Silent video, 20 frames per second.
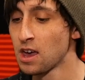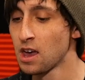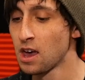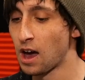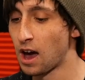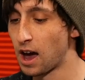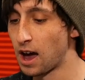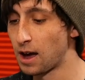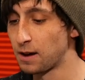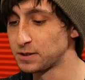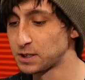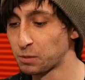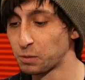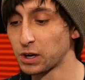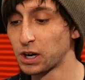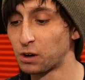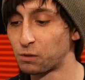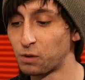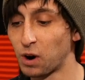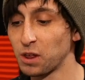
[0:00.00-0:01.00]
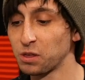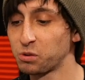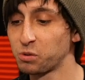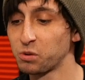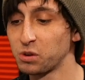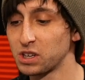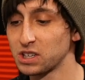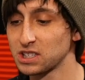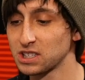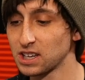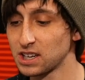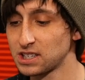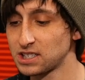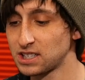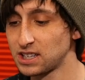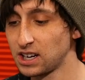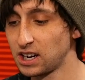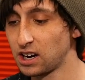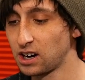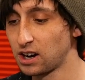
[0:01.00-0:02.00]
So we're going to run through this list
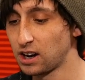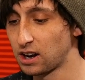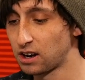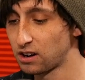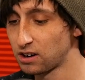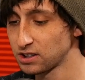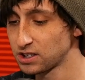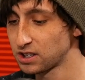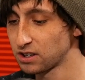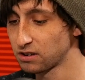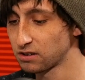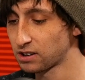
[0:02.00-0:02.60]
here and also